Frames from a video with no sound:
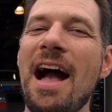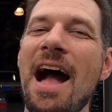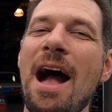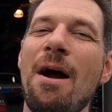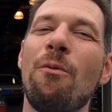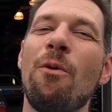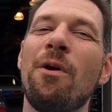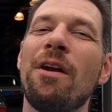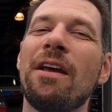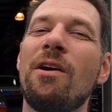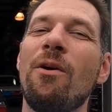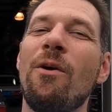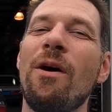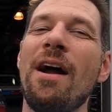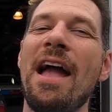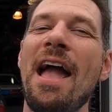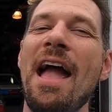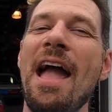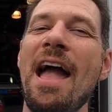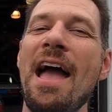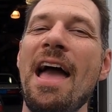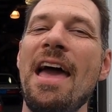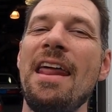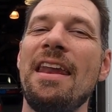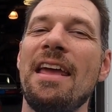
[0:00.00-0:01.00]
I wanna go
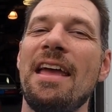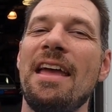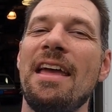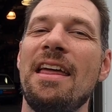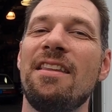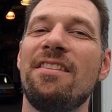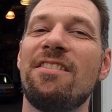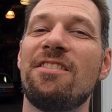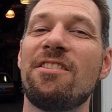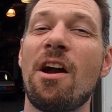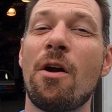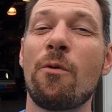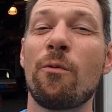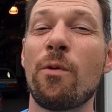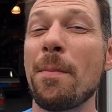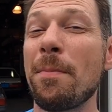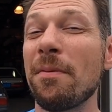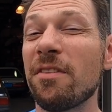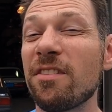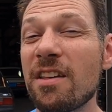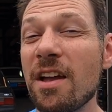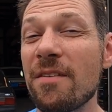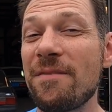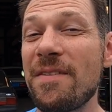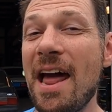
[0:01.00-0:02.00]
ahead and start
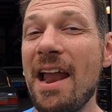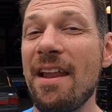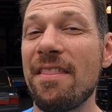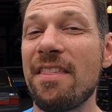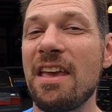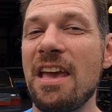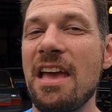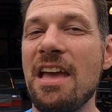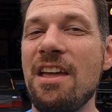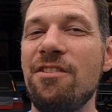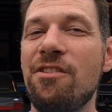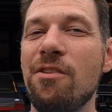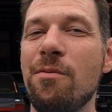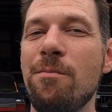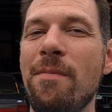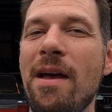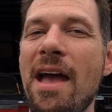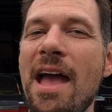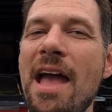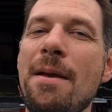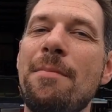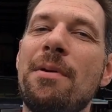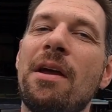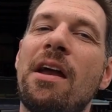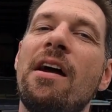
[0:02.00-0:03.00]
ripping stuff out of the engine
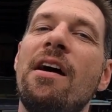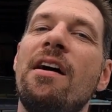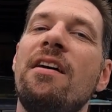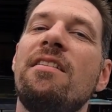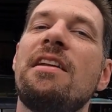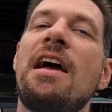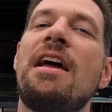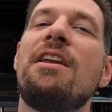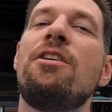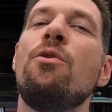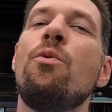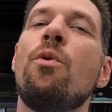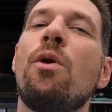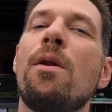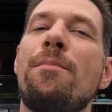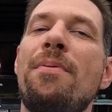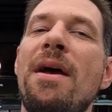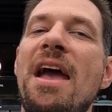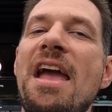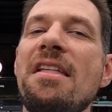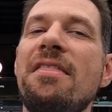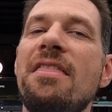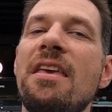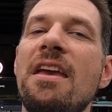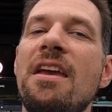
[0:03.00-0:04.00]
bay because I do wanna
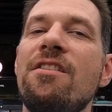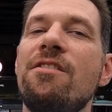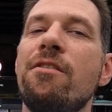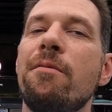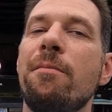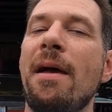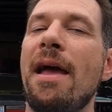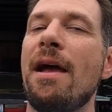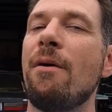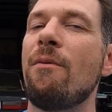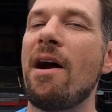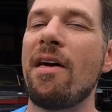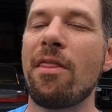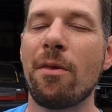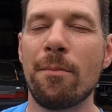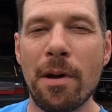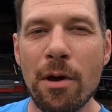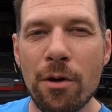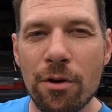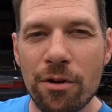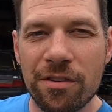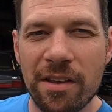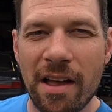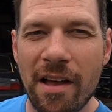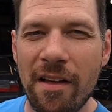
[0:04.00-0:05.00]
paint the engine bay while the
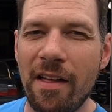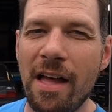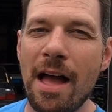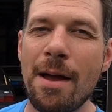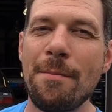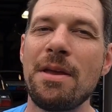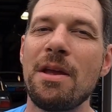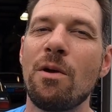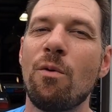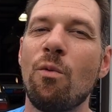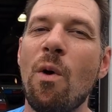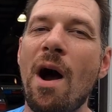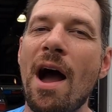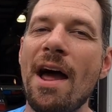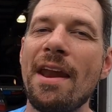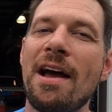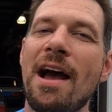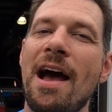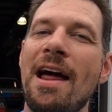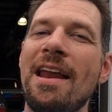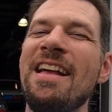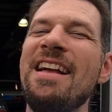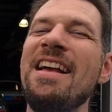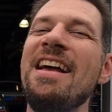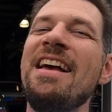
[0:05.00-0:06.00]
motor's out. I mean, why
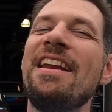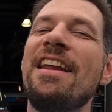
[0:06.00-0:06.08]
not?